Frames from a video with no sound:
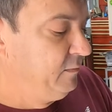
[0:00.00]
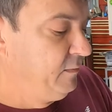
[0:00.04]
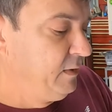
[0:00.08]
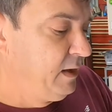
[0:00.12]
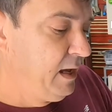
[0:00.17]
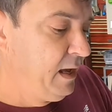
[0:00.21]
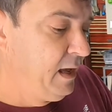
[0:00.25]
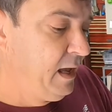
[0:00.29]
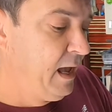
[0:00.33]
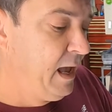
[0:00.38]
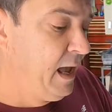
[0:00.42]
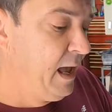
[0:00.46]

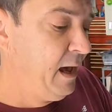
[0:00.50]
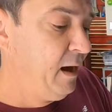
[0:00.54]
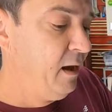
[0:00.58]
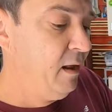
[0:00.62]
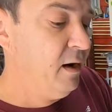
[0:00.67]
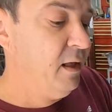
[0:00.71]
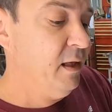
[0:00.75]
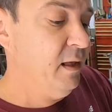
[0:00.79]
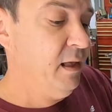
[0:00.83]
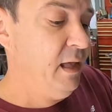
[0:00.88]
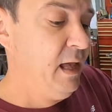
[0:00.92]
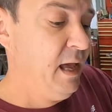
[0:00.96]
how
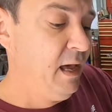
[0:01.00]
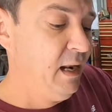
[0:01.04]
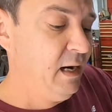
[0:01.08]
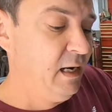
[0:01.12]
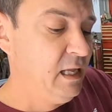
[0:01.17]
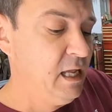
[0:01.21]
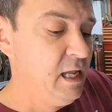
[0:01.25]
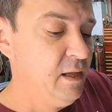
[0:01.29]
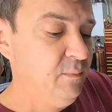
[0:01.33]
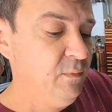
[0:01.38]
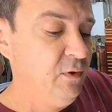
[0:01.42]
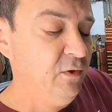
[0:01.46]
to
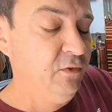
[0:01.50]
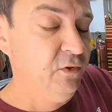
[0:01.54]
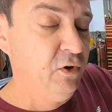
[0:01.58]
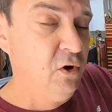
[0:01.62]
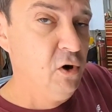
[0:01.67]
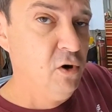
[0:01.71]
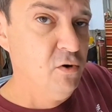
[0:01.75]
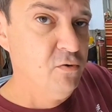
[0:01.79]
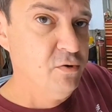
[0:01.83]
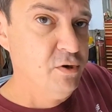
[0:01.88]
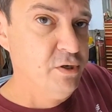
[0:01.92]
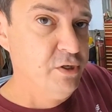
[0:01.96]
keep this
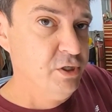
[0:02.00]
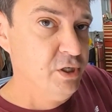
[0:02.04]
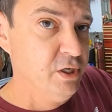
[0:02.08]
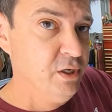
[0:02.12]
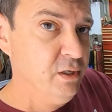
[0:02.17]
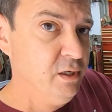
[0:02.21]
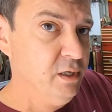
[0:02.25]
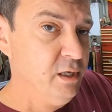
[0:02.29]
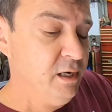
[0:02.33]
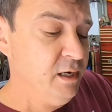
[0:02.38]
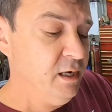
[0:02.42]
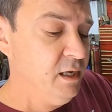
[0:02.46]
cartridge
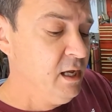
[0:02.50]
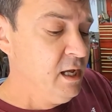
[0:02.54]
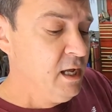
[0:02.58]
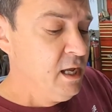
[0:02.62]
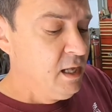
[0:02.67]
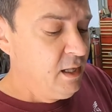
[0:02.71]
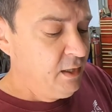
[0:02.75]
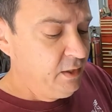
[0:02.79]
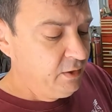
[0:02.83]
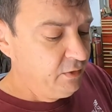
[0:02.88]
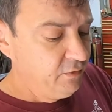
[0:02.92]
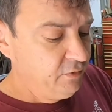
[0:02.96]
good.
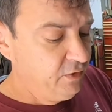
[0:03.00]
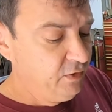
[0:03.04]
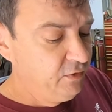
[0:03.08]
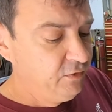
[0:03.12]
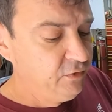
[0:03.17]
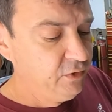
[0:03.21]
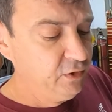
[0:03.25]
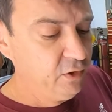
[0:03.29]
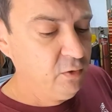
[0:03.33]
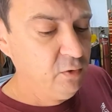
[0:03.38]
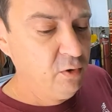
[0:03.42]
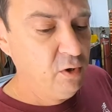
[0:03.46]
Because this
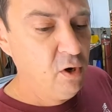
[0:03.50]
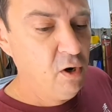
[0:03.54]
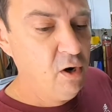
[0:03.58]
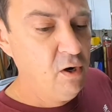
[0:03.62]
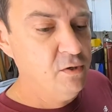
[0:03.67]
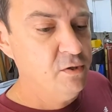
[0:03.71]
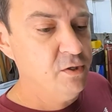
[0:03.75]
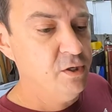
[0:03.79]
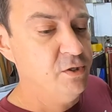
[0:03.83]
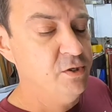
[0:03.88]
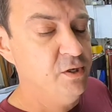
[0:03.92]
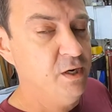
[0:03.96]
little
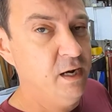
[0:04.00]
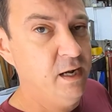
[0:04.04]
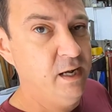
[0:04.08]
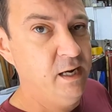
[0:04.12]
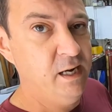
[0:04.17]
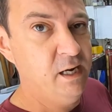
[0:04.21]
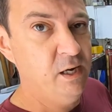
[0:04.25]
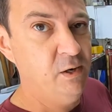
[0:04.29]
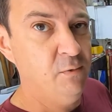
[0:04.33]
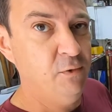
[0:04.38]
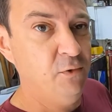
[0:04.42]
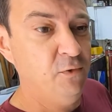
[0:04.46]
cartridge right
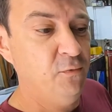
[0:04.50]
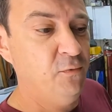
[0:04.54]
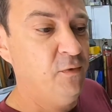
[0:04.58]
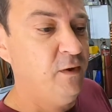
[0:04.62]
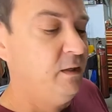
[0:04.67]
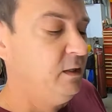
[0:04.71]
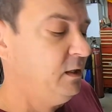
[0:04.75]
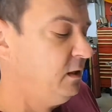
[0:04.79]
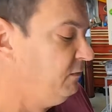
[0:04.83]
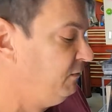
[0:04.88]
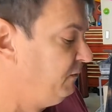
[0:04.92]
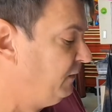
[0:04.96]
here was
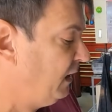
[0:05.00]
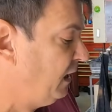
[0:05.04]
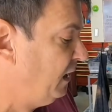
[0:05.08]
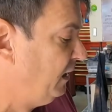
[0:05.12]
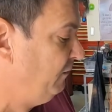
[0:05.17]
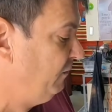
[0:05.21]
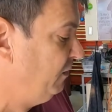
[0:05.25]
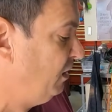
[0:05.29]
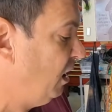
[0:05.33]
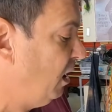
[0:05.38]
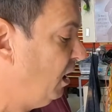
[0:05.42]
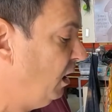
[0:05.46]

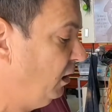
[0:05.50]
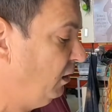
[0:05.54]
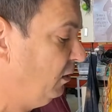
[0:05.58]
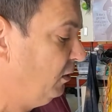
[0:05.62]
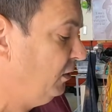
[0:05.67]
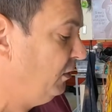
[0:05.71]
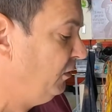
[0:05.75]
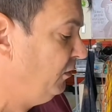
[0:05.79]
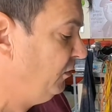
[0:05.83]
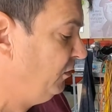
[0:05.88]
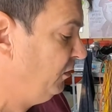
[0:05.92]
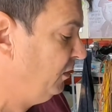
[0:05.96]

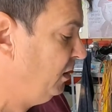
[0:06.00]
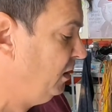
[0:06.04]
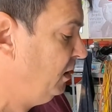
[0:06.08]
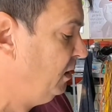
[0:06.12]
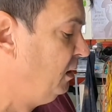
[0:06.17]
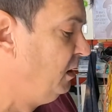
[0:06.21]
$55.